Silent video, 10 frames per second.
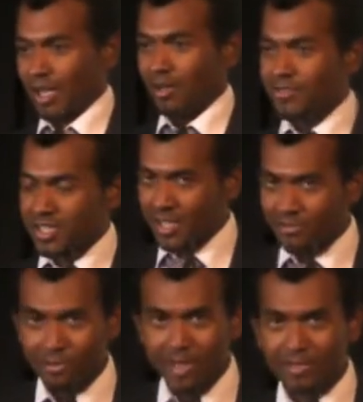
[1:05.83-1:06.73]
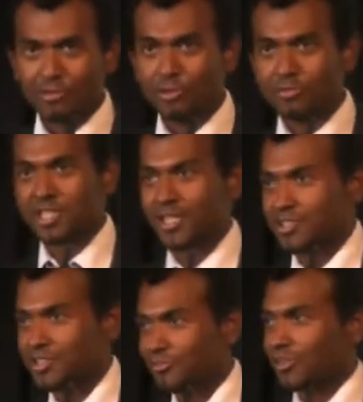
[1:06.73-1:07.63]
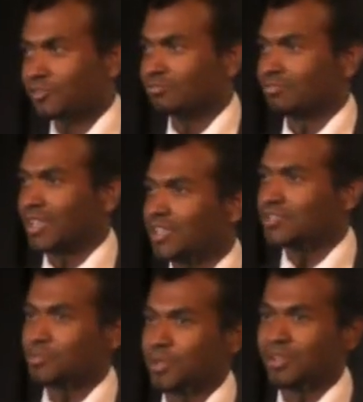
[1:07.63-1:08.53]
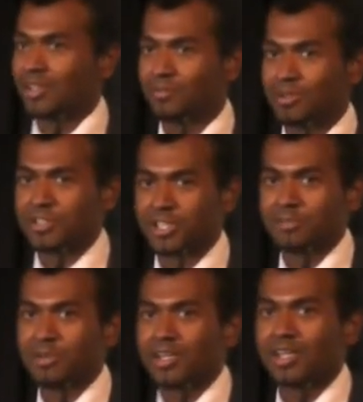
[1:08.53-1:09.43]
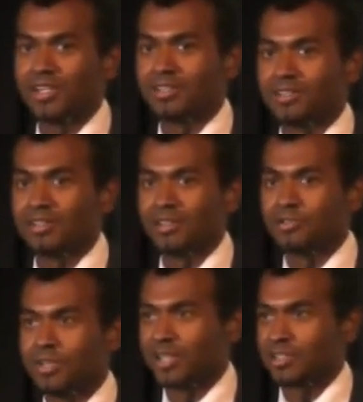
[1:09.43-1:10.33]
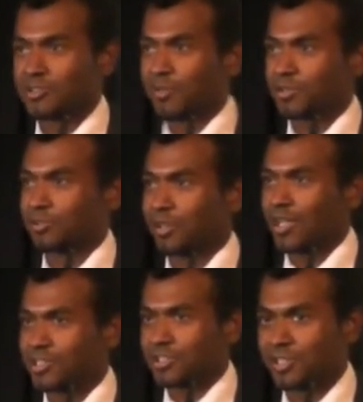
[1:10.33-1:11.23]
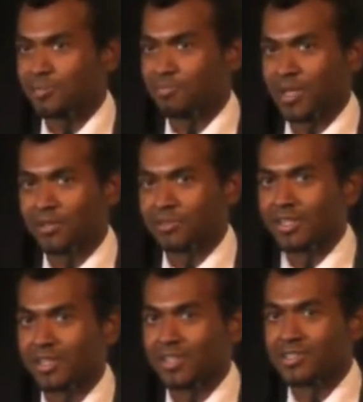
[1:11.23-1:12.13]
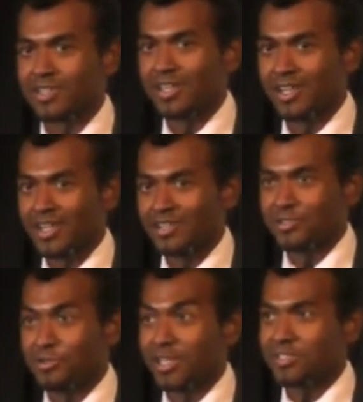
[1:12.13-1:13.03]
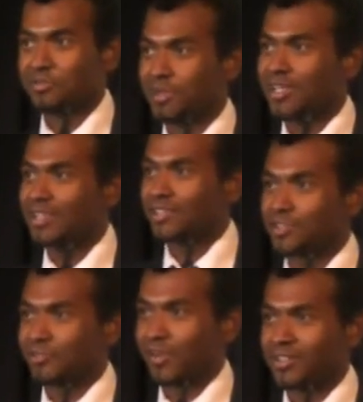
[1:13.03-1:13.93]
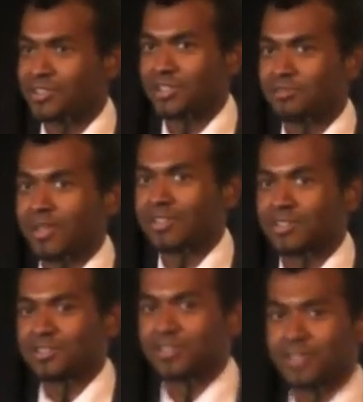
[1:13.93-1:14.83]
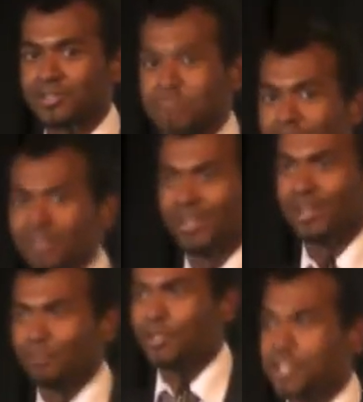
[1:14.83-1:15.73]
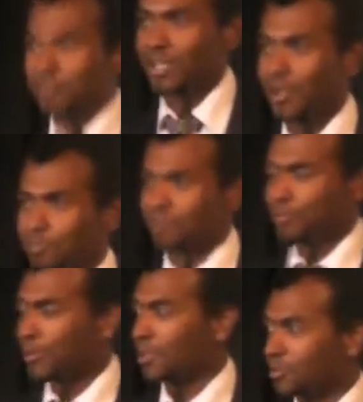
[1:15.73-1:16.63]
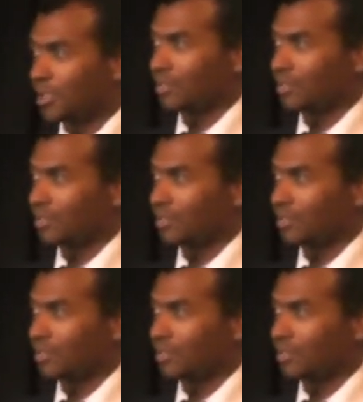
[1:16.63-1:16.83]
Obviously everyone in the room shares different things with Chittama, and a unique and special relationship I don't think is unique to me insofar as Chittama is concerned, but we share a couple of pretty unique